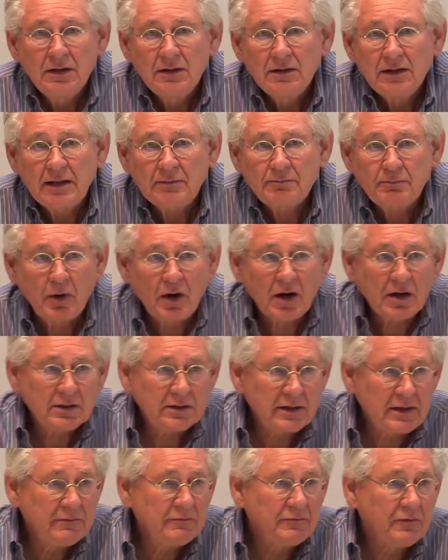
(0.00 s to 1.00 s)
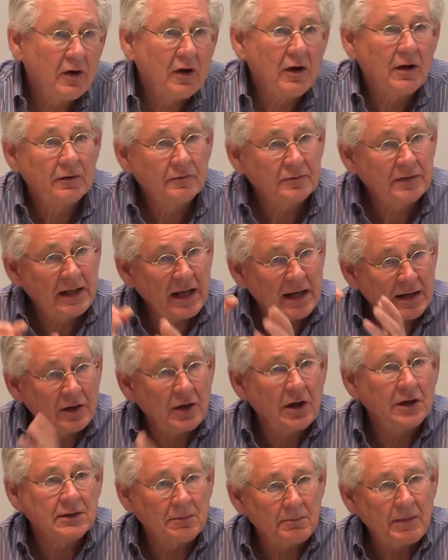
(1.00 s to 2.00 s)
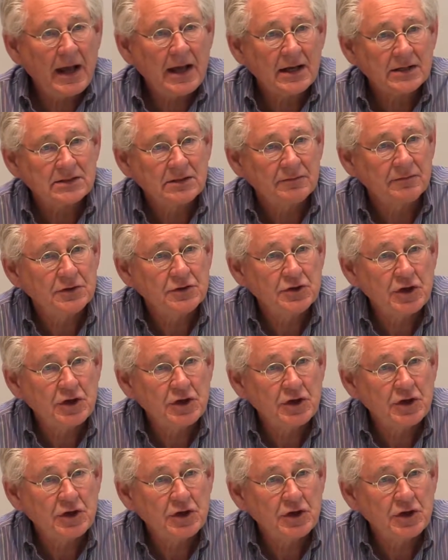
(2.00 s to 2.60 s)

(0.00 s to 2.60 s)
That partly involved getting on the backs of the